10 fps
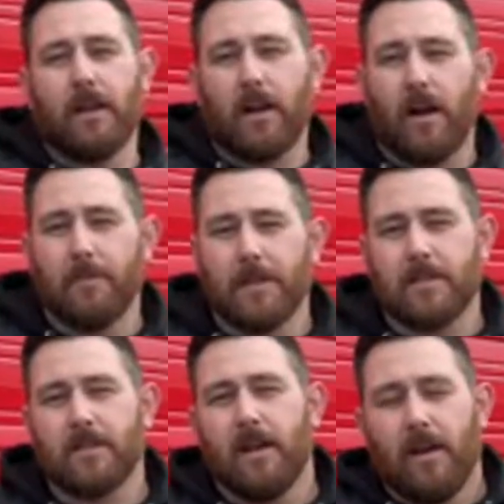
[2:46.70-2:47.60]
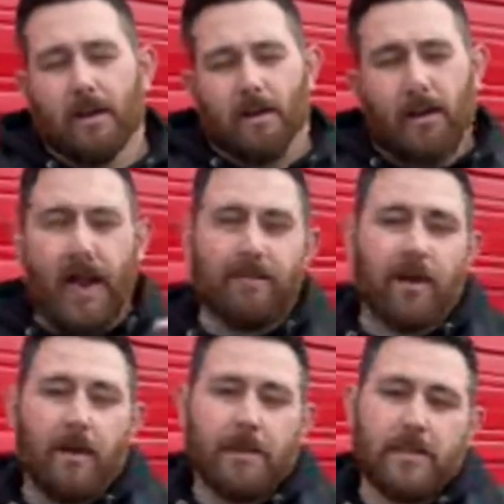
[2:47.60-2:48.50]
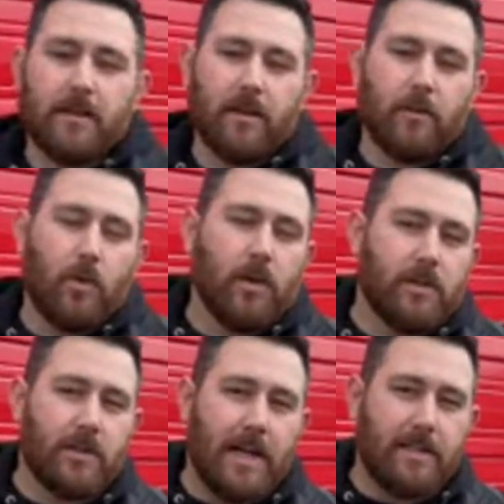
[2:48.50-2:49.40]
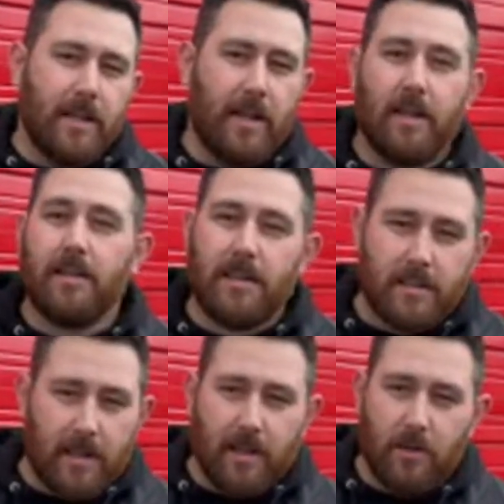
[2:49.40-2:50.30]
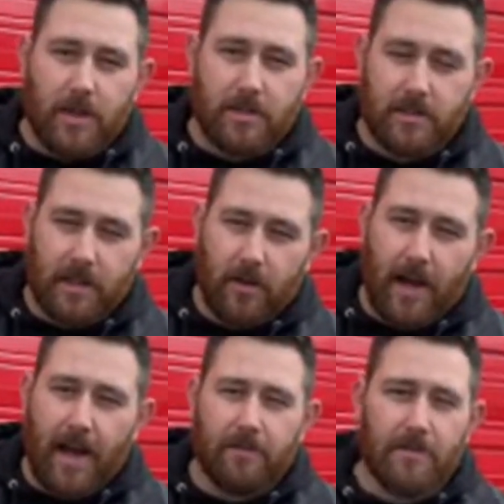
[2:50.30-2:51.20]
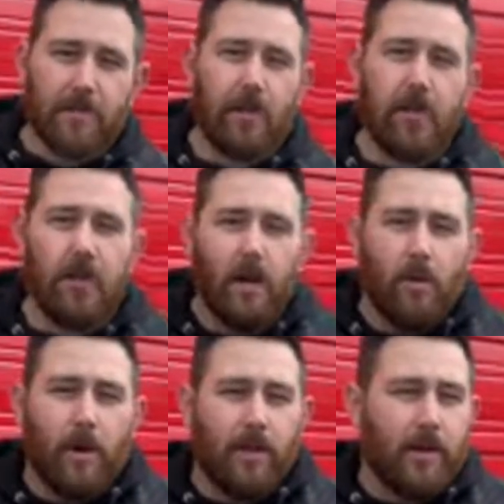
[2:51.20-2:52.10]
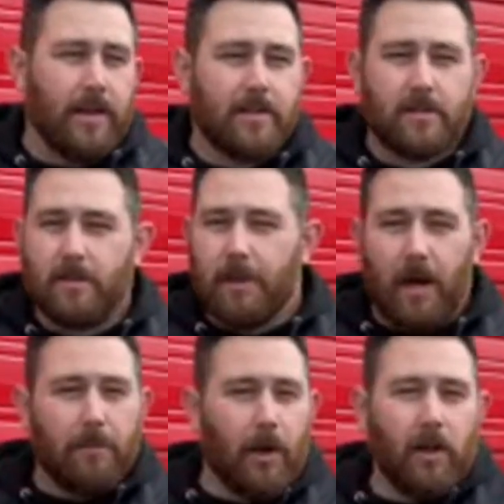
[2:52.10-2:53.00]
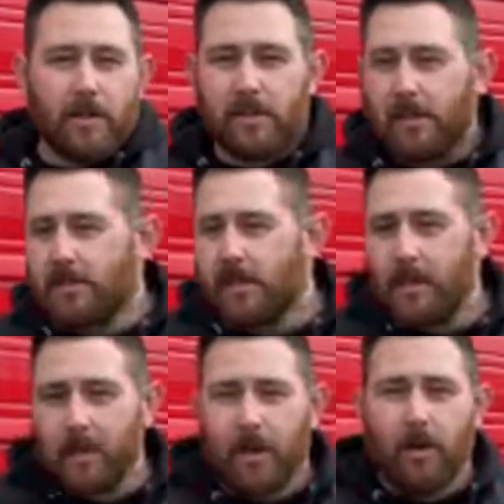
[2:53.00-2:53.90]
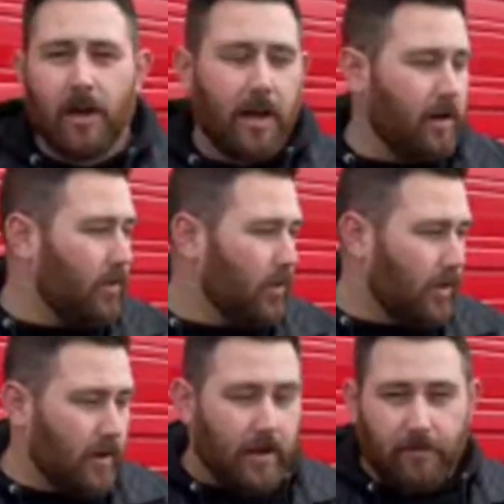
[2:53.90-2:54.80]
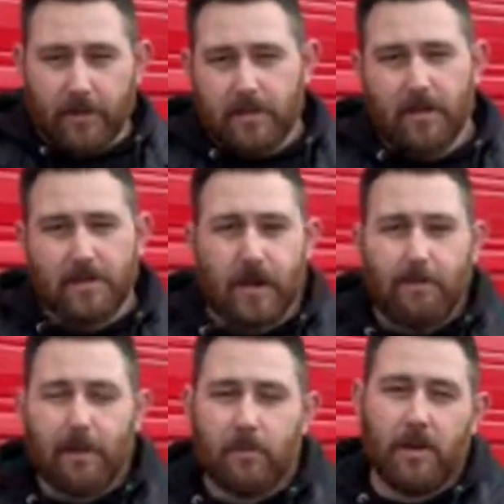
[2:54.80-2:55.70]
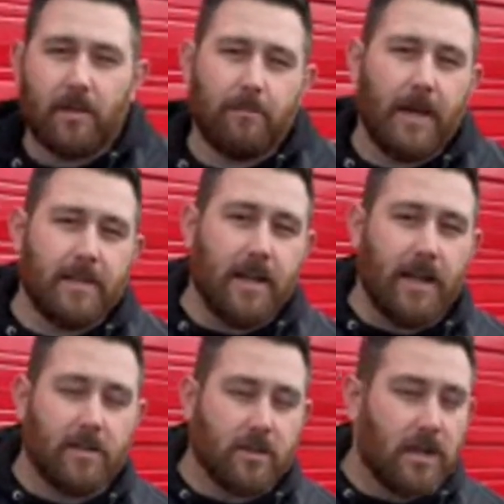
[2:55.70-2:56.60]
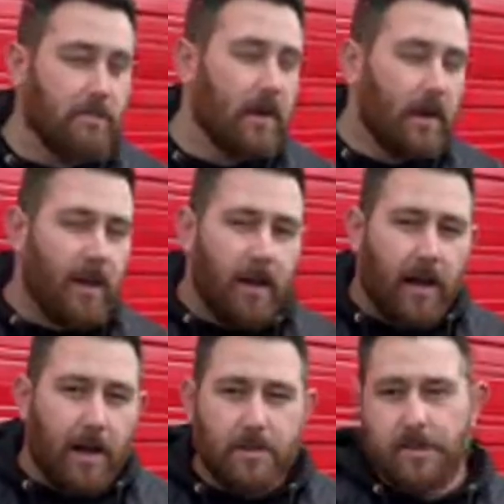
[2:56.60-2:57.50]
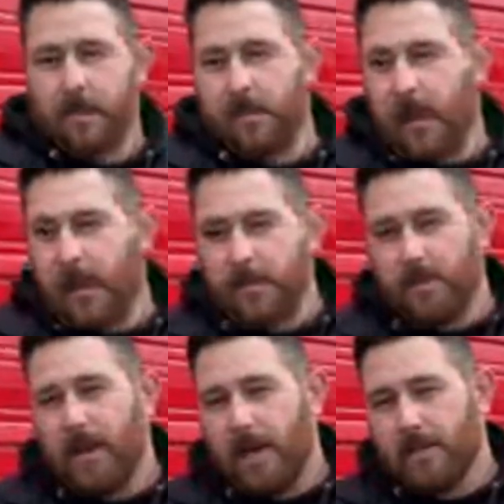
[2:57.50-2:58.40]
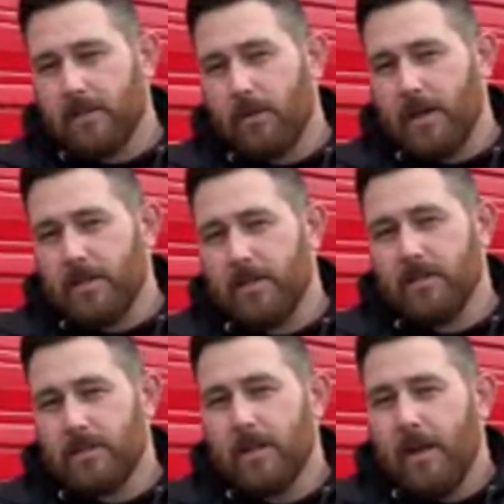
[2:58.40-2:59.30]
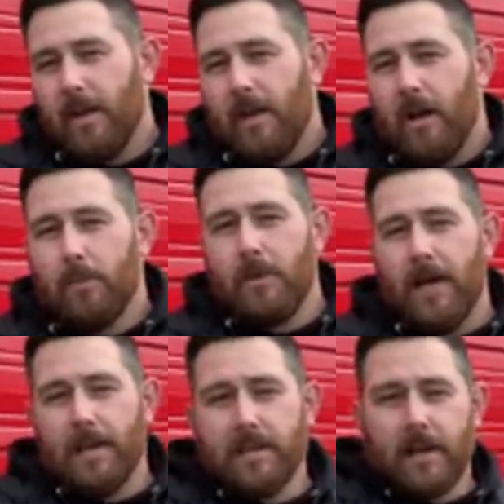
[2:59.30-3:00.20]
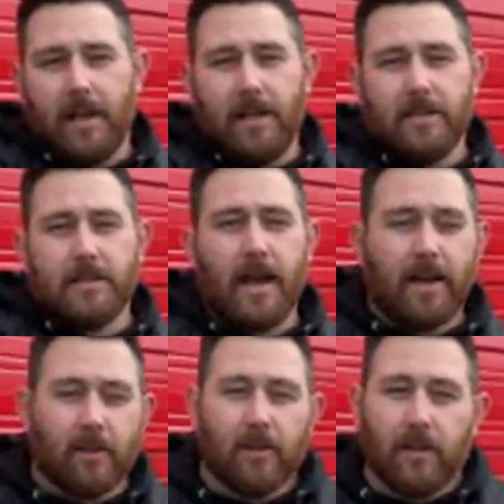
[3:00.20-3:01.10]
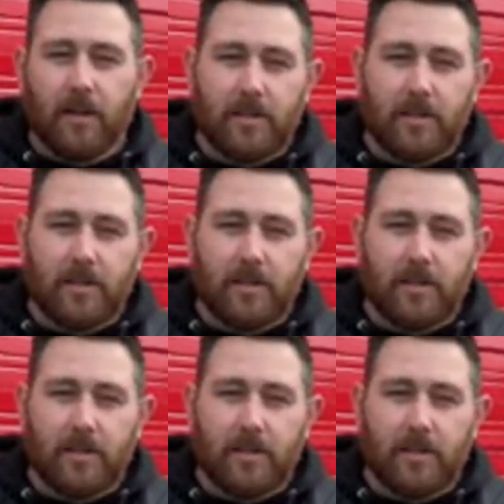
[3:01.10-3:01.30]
comments, the live comments here, and we'll address any detailing questions that you have. So whether it's about polishing, ceramic coating, or if it's on topic with maintaining trim, I'm just here to answer your guys' questions, help you guys get an insider look